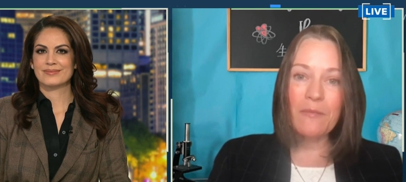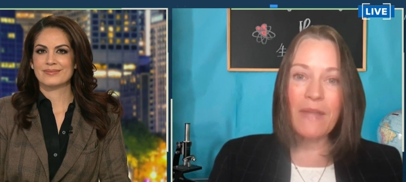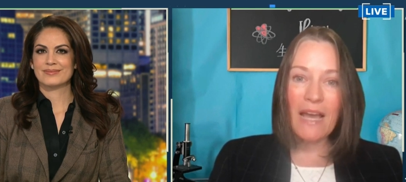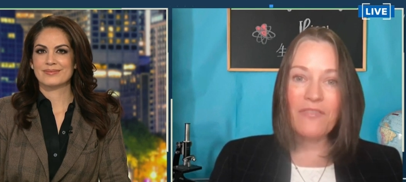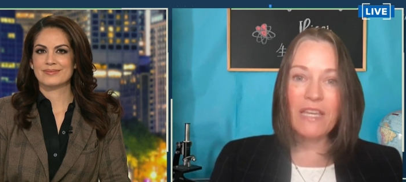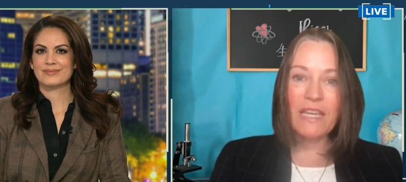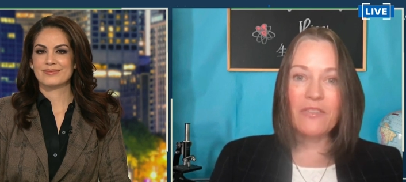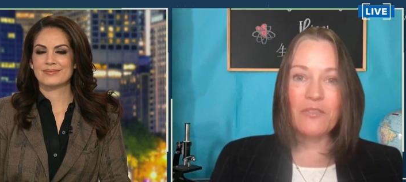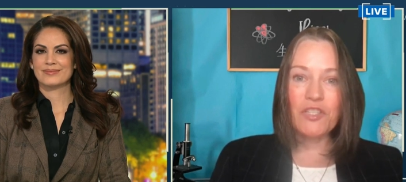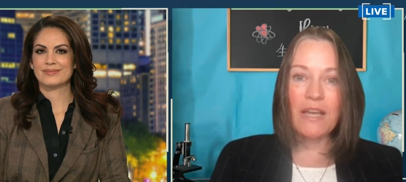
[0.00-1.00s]
Speaker 1: them navigate
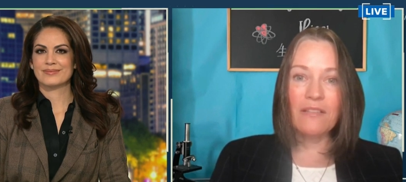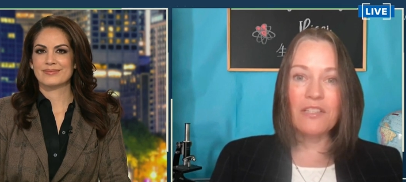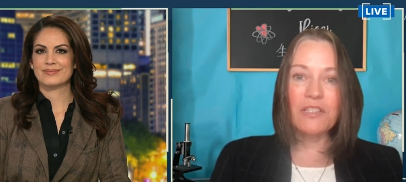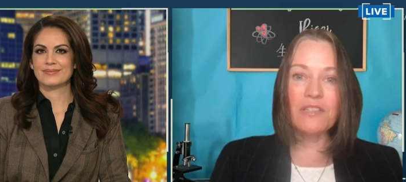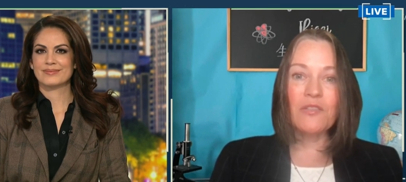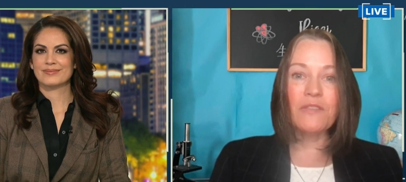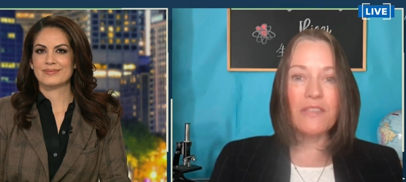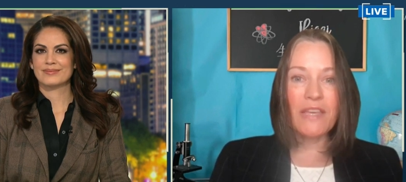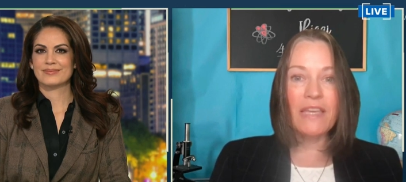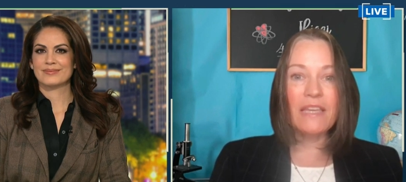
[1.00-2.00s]
those challenges so that
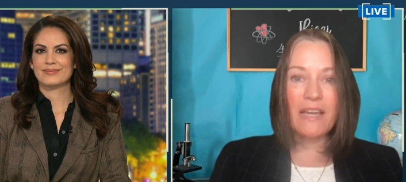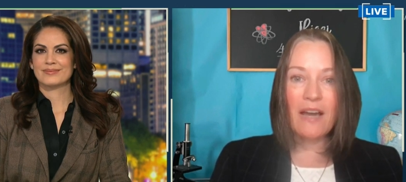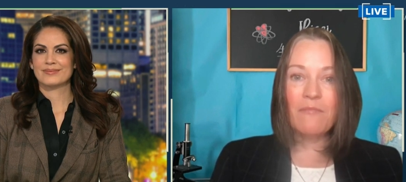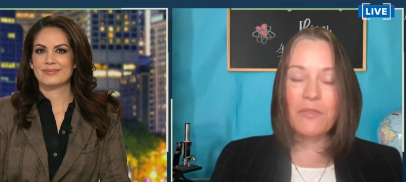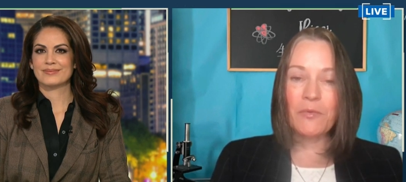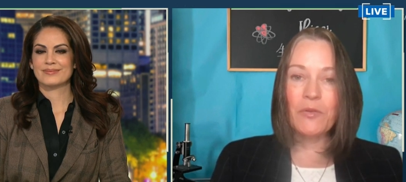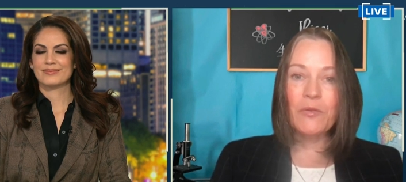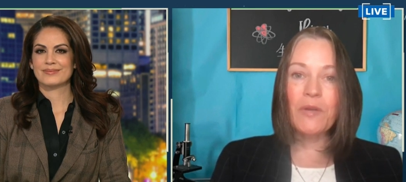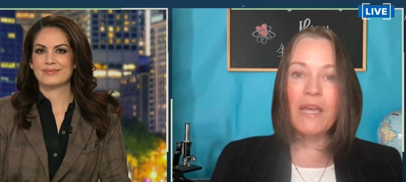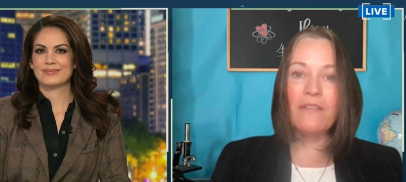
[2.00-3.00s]
they can come through
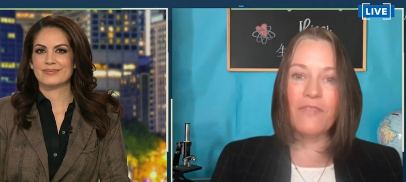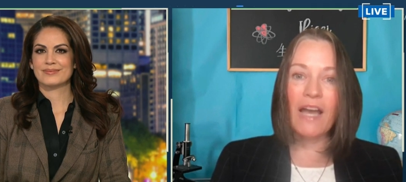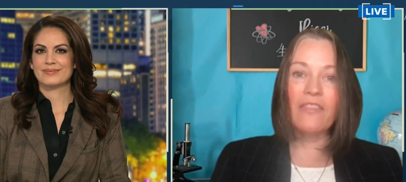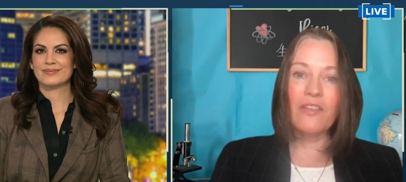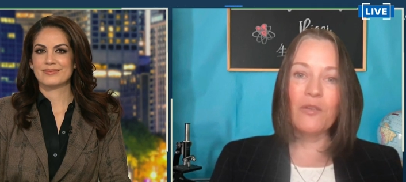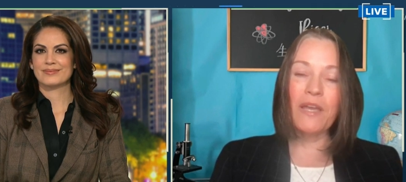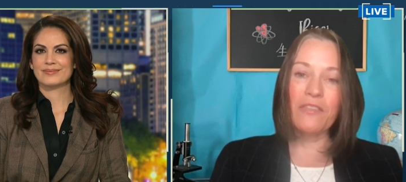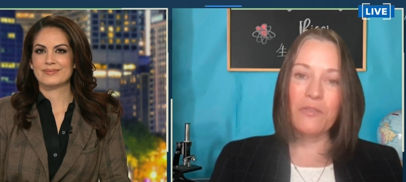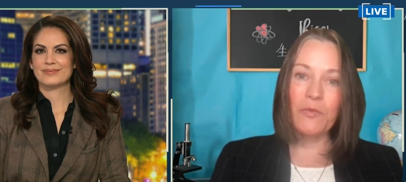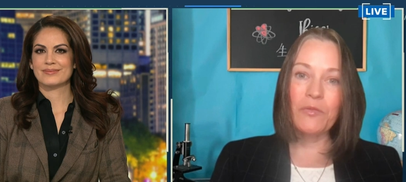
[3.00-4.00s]
and find their way
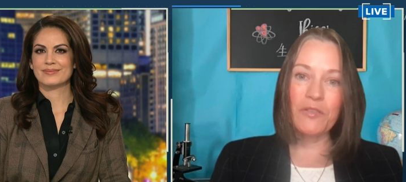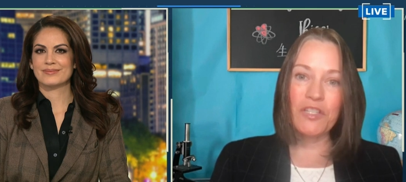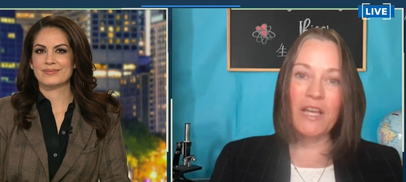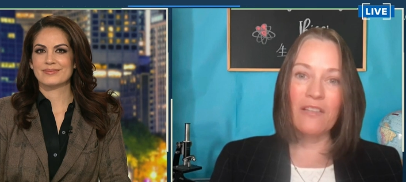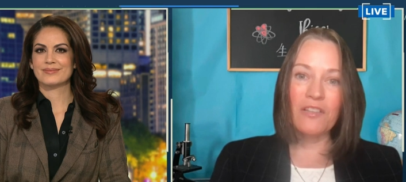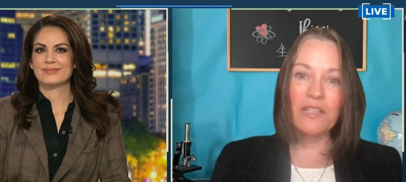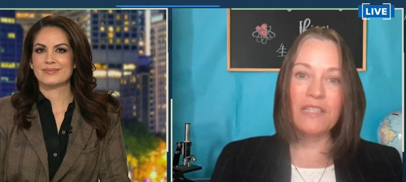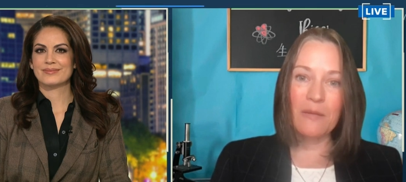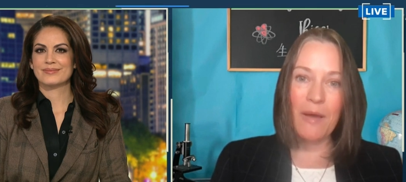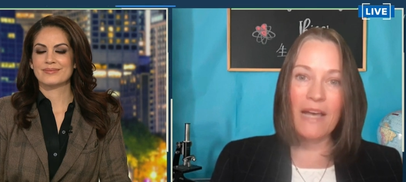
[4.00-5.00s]
through those challenges in
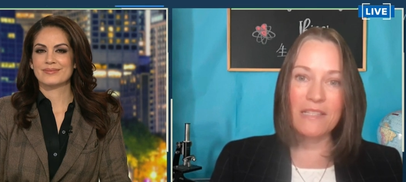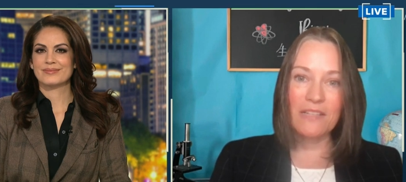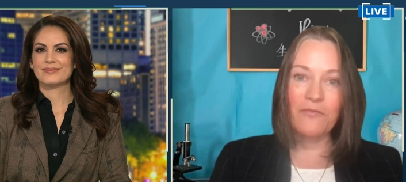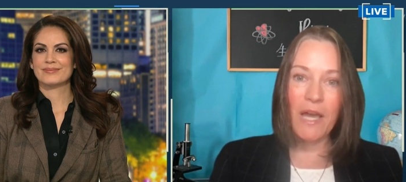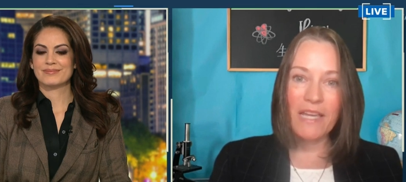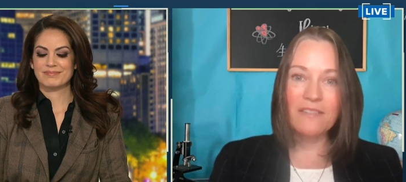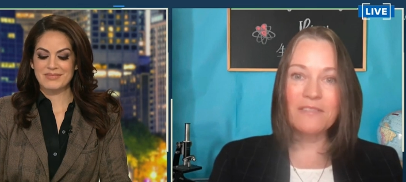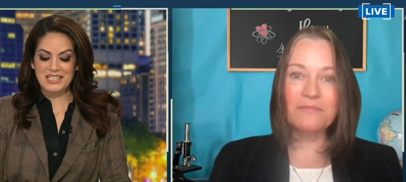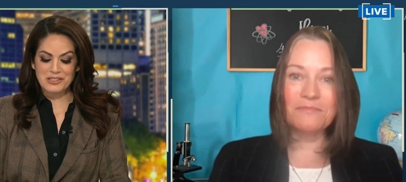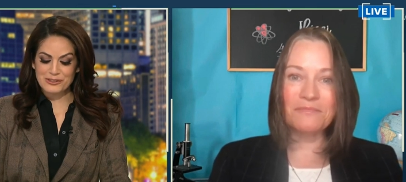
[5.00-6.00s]
a positive way.
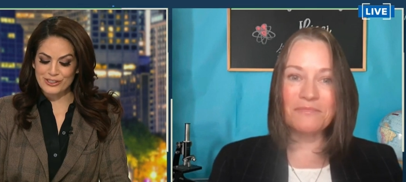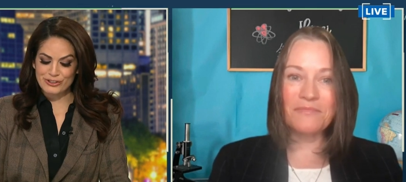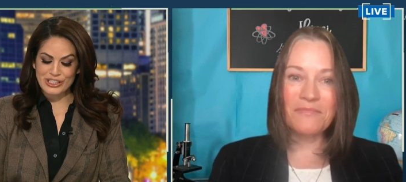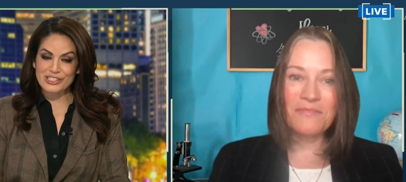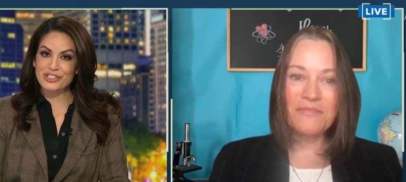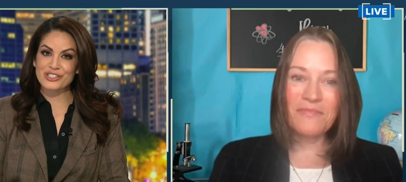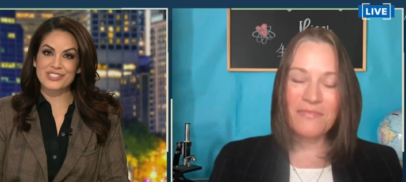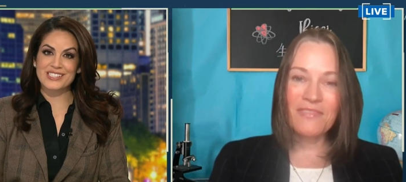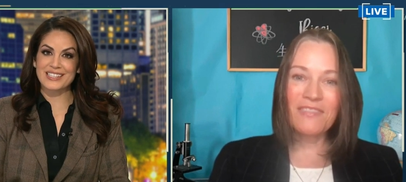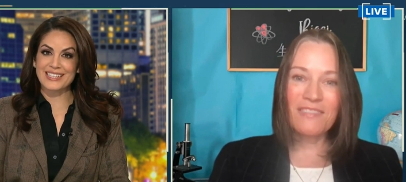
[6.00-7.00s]
Speaker 2: And those are gestures
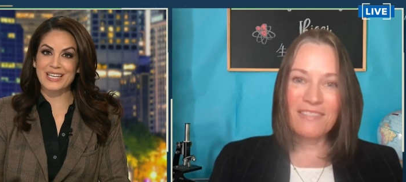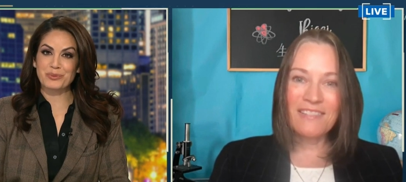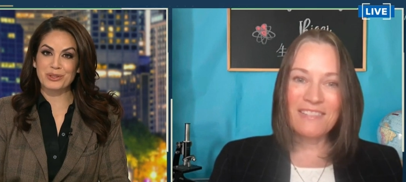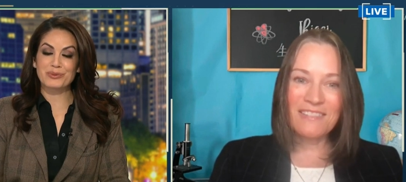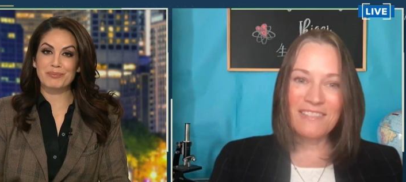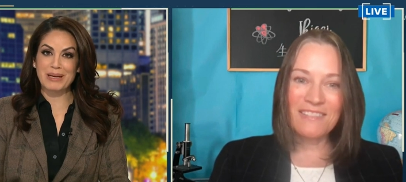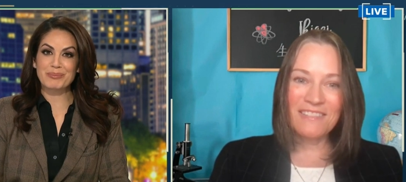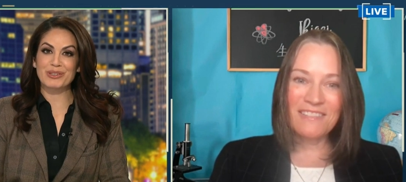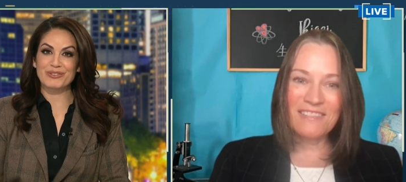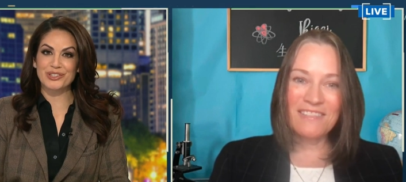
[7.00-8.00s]
that they will
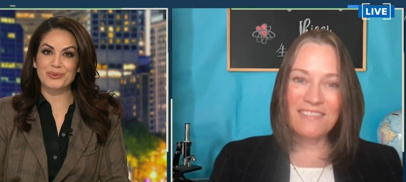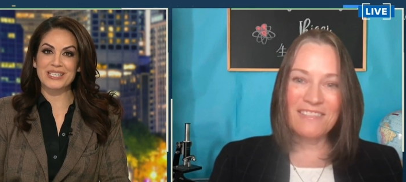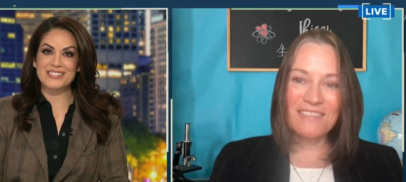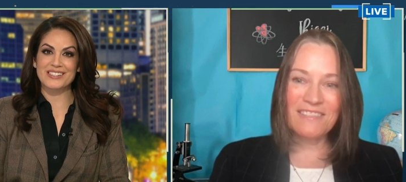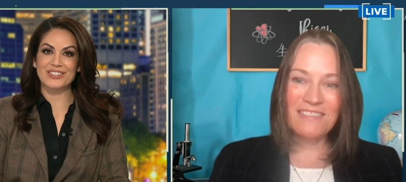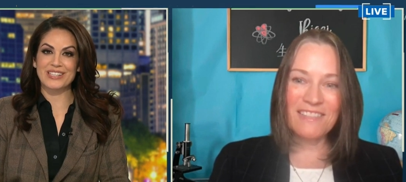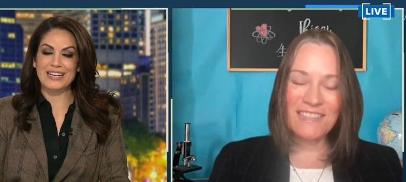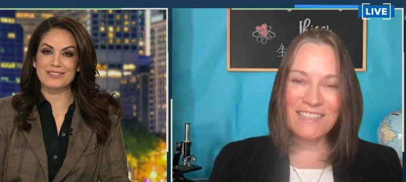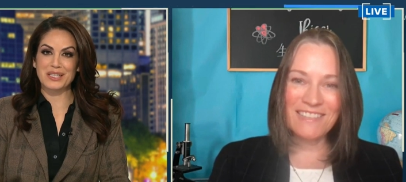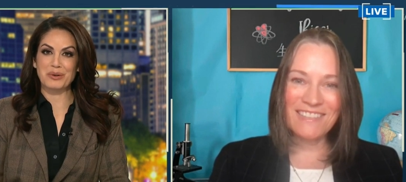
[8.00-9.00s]
remember for the rest of their
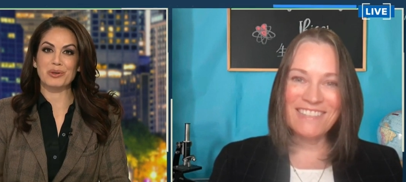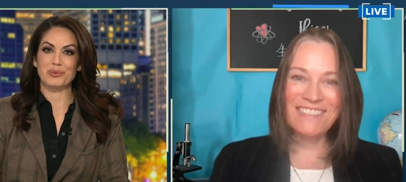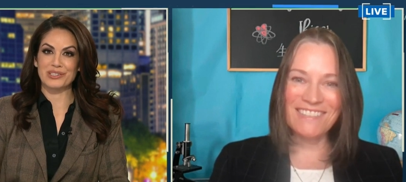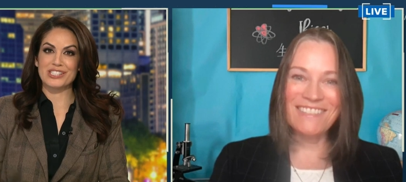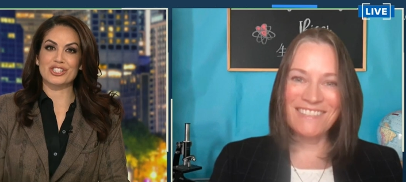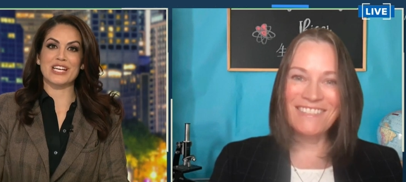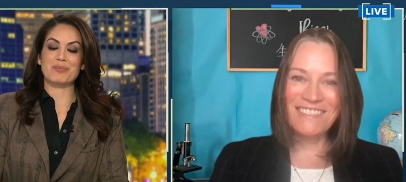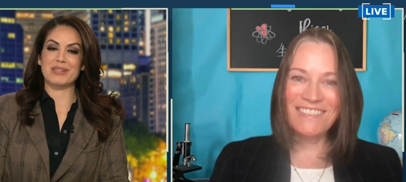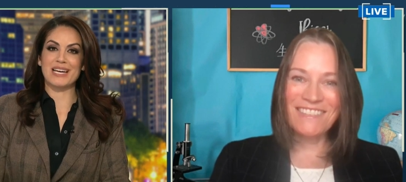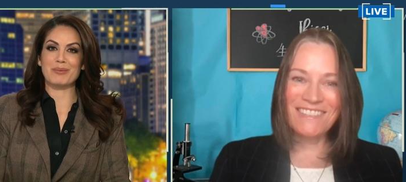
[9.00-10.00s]
lives and that will really
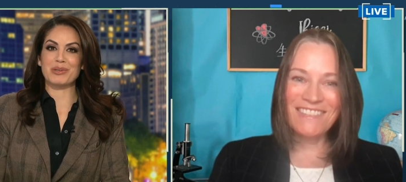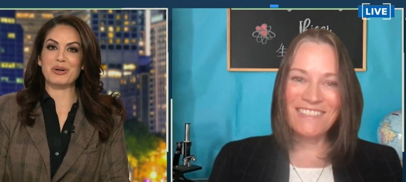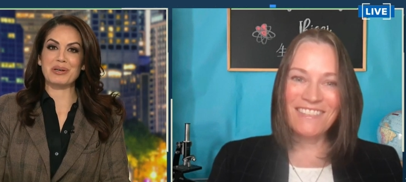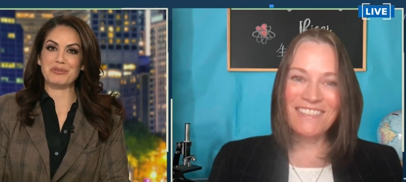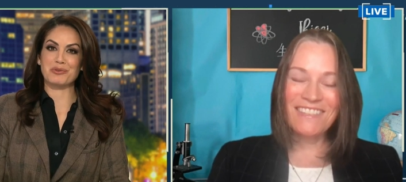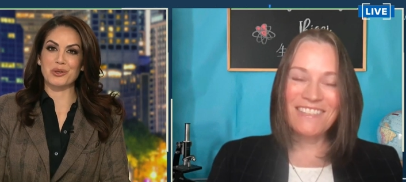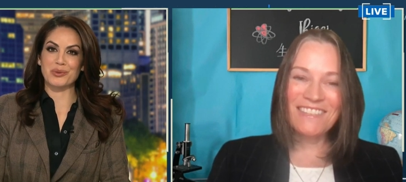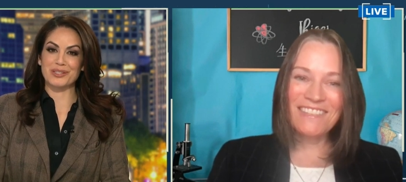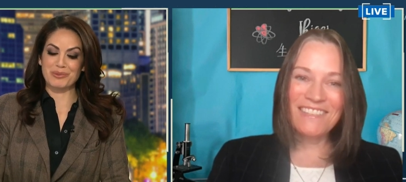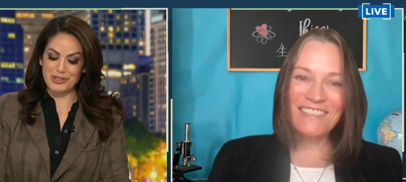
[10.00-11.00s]
shape them going
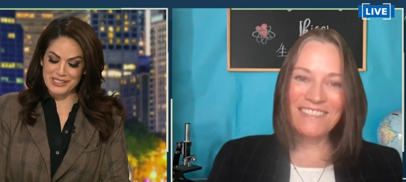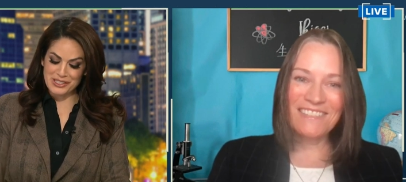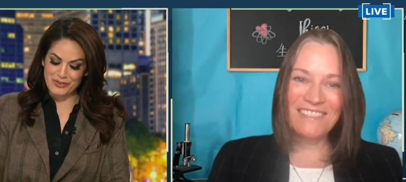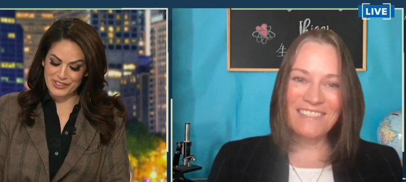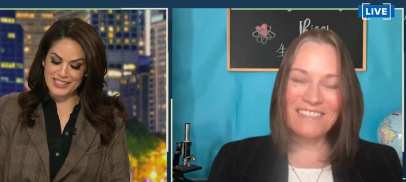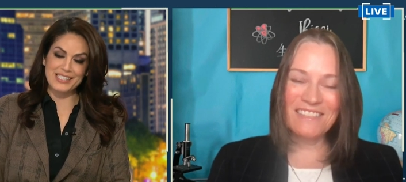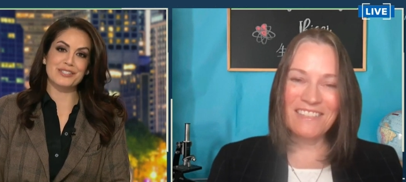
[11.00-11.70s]
forward. Maureen Stover, thank